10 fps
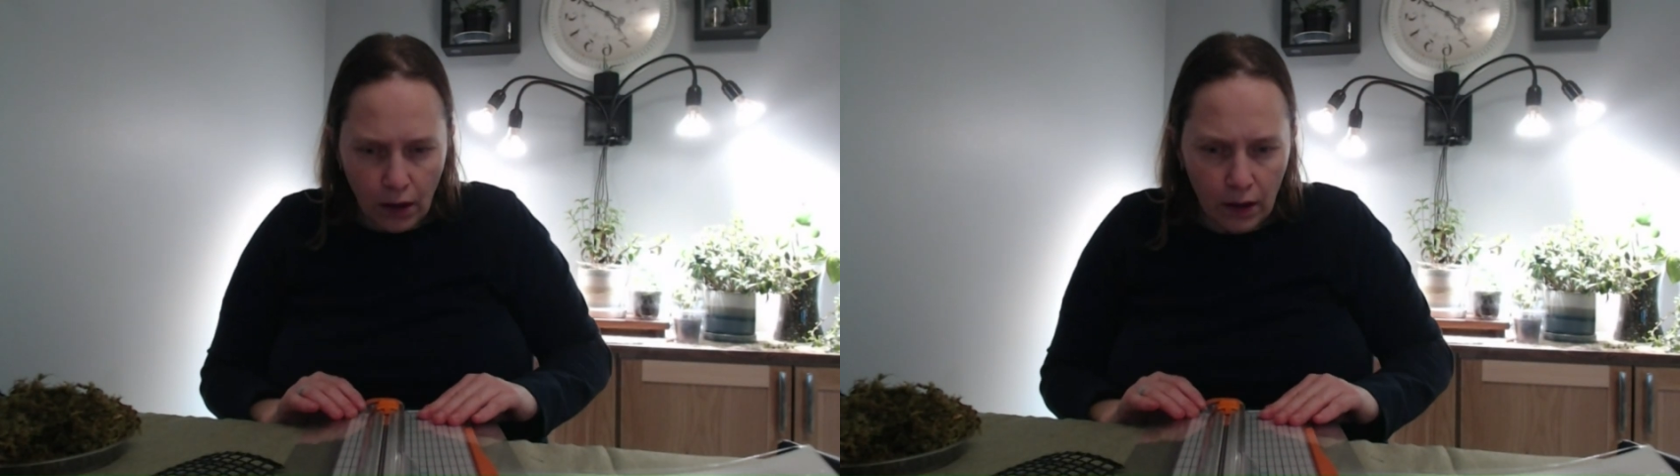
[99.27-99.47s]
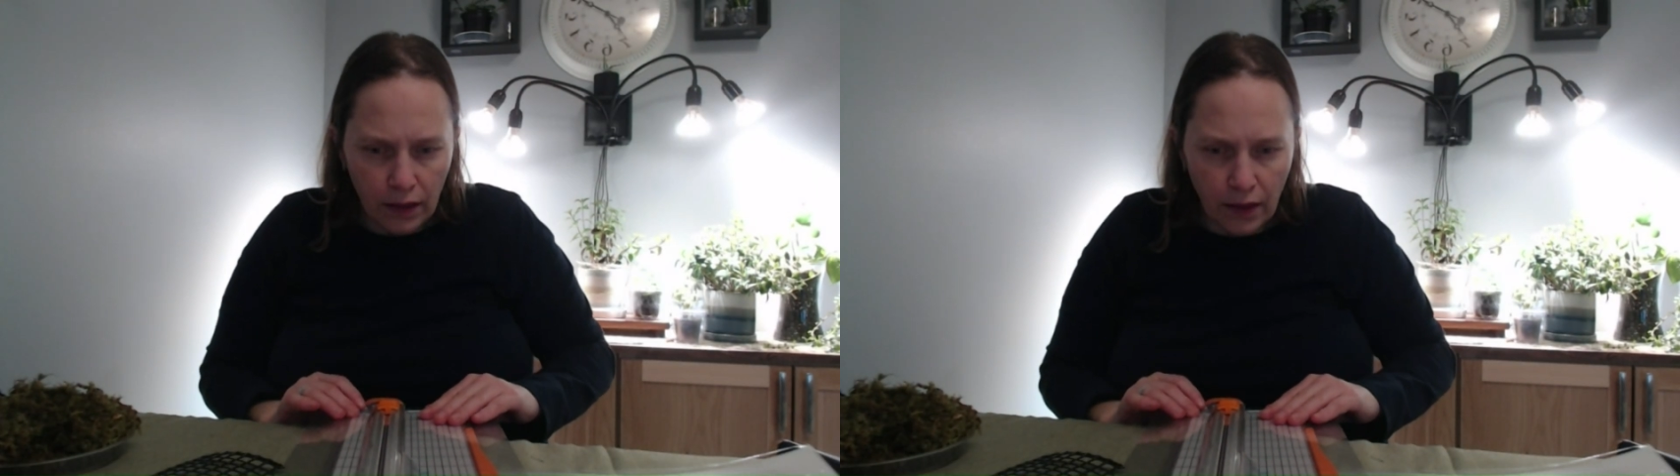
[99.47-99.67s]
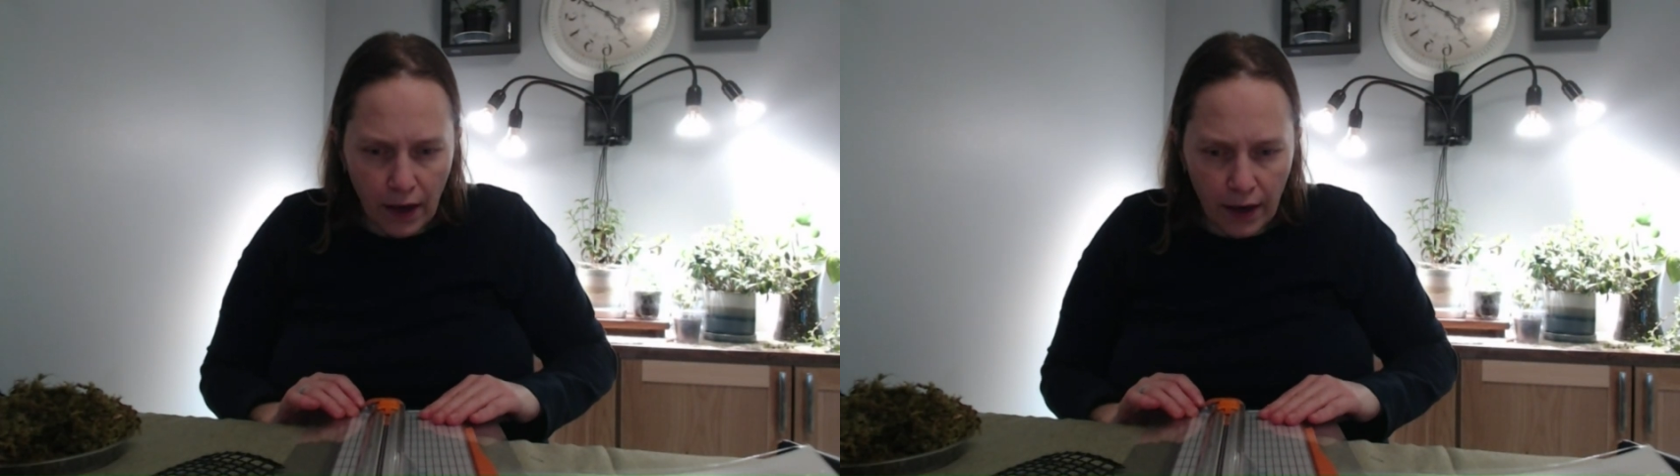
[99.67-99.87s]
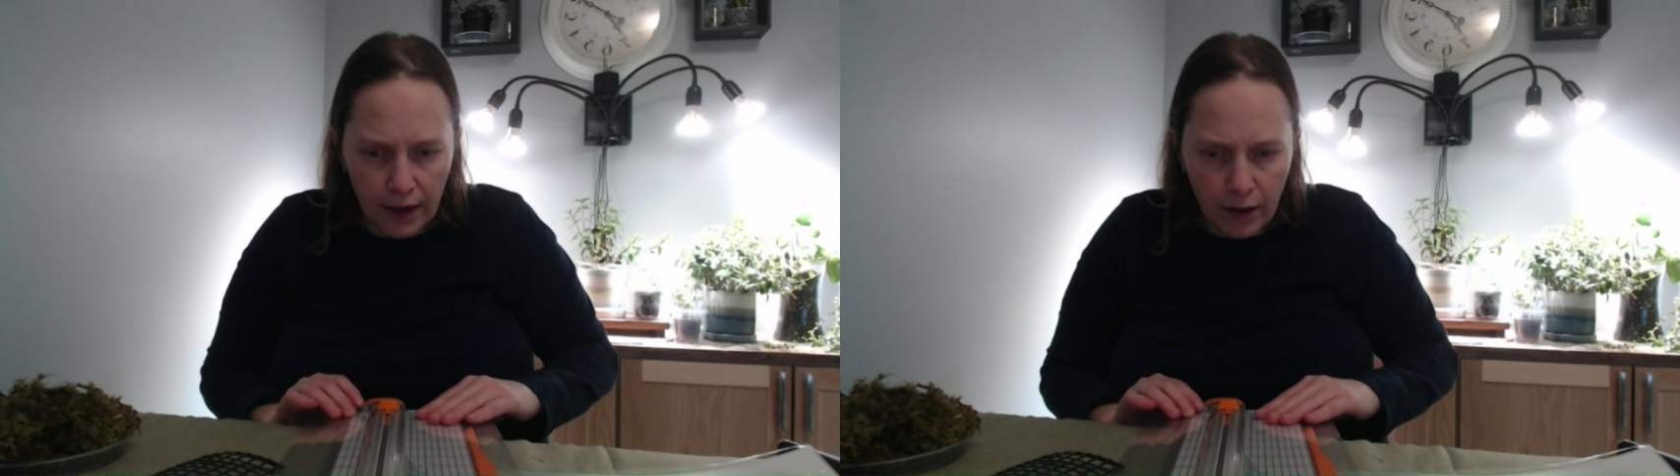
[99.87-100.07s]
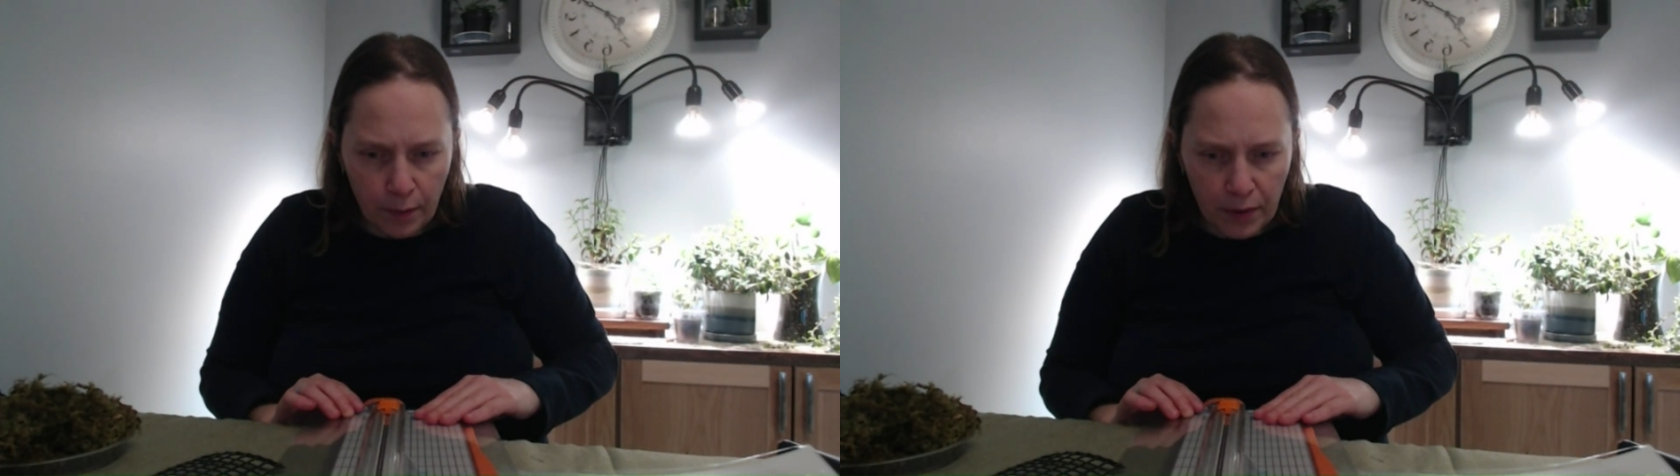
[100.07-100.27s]
And
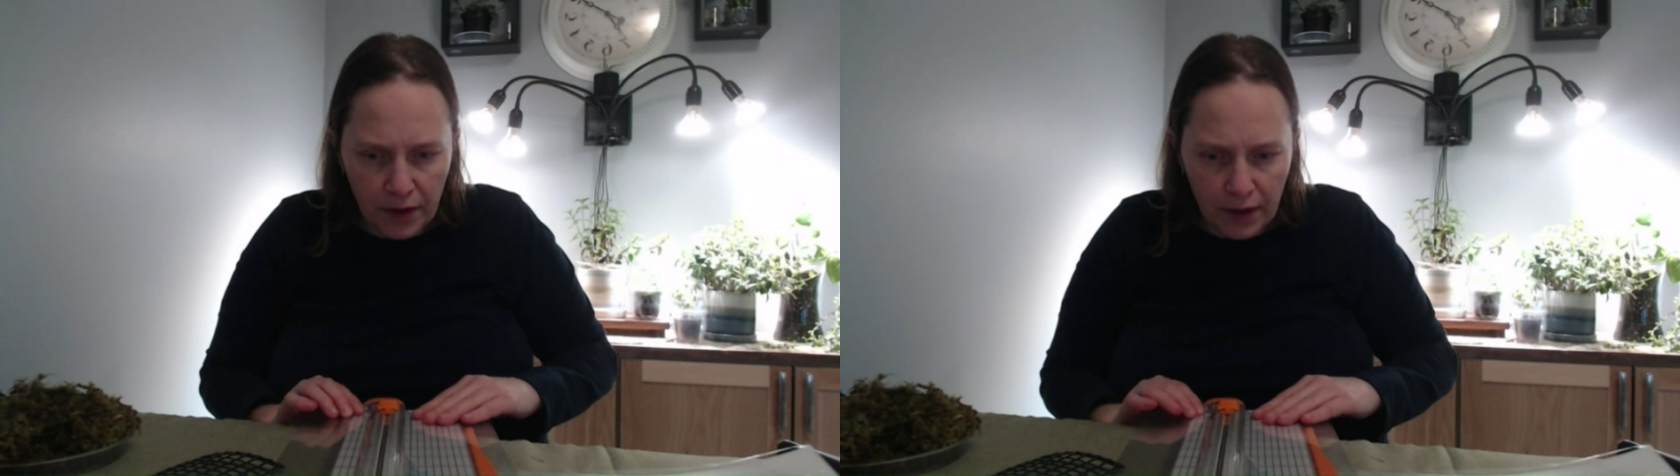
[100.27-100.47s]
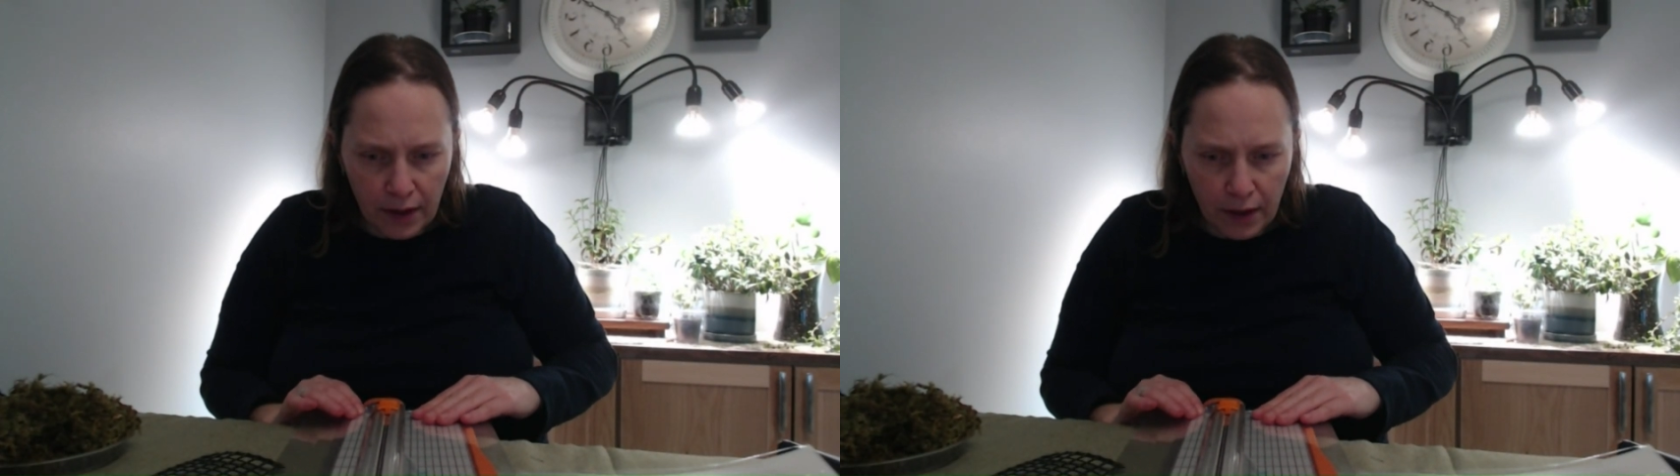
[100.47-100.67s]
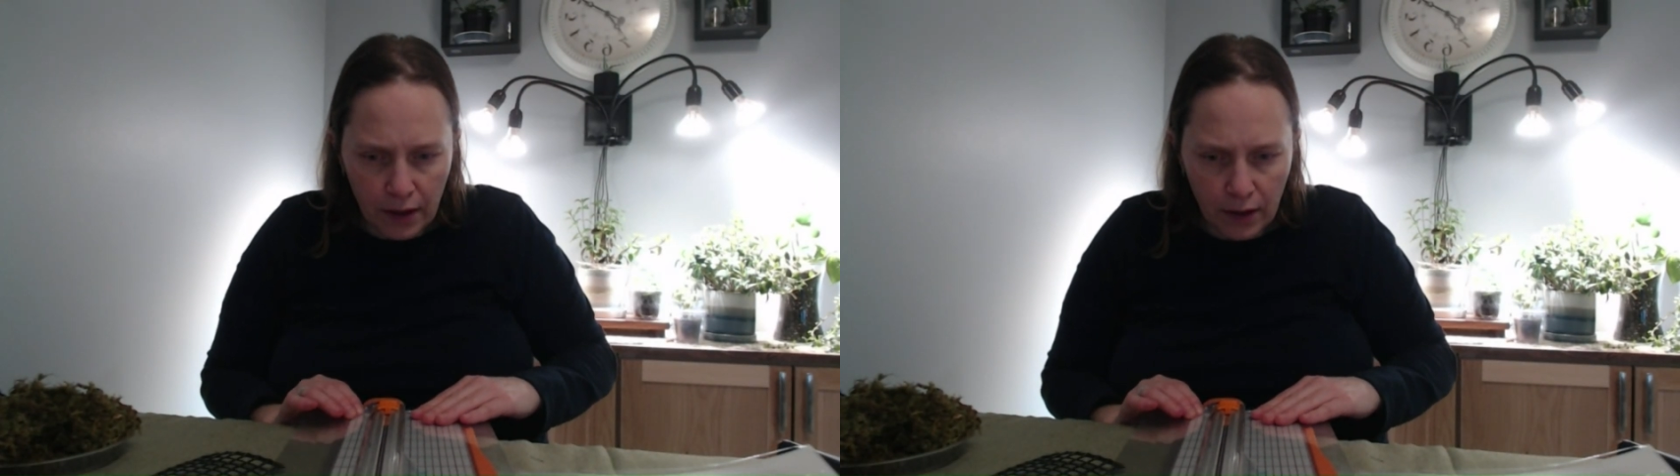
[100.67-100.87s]
line up the